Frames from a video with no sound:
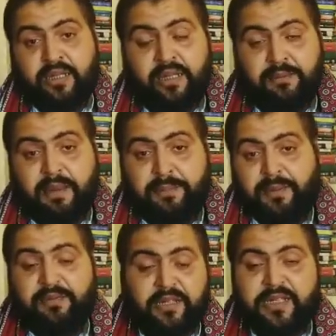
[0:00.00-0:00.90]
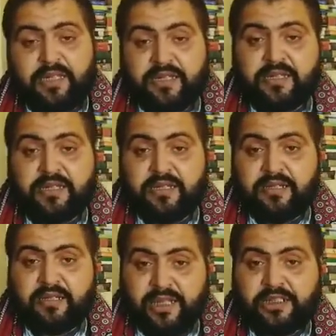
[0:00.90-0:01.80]
In my previous
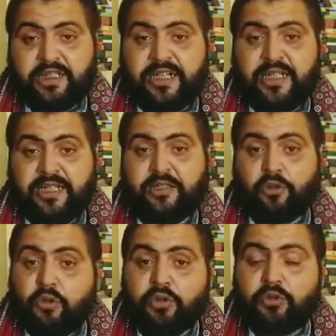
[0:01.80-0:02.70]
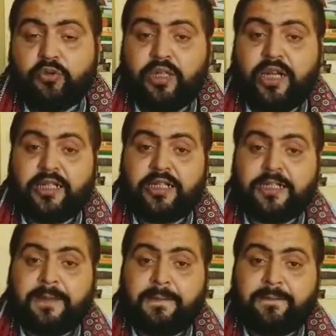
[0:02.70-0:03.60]
lecture I had told you that
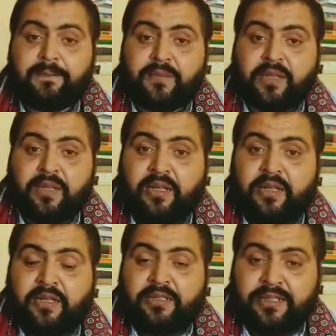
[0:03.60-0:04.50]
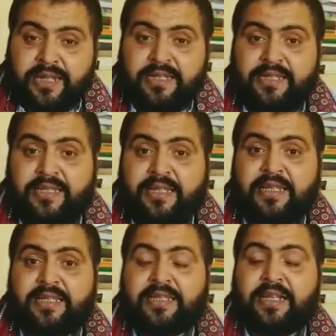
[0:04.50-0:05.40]
Tess
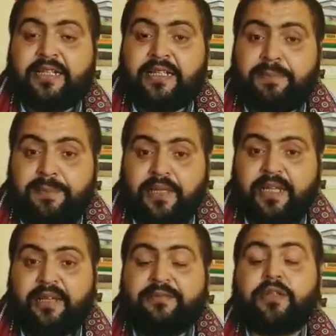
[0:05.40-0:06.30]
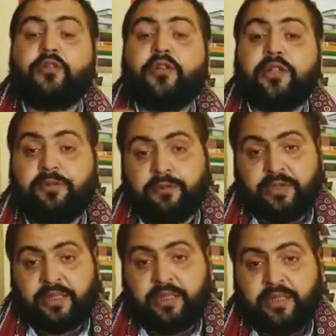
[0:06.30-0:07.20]
is a typical Victorian
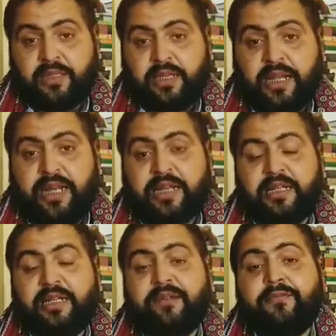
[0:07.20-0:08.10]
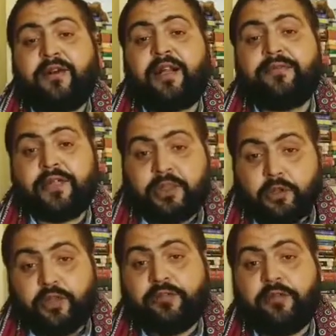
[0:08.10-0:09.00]
woman, and for
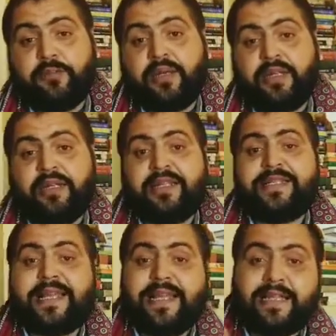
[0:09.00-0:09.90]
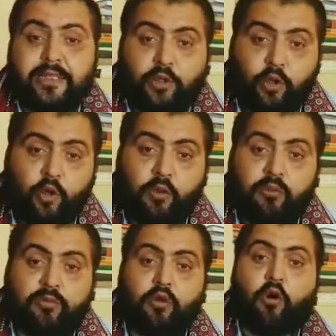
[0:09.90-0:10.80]
Victorian women, staying in
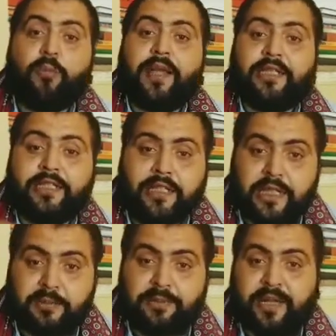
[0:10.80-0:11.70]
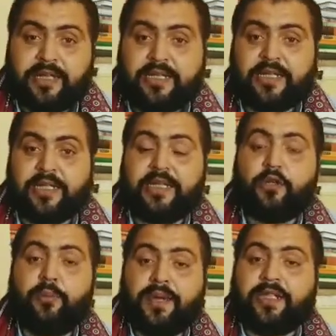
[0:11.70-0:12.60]
home, obeying their husbands and
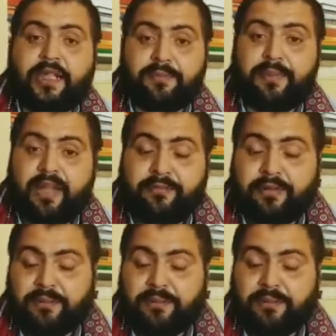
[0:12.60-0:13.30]
obeying their male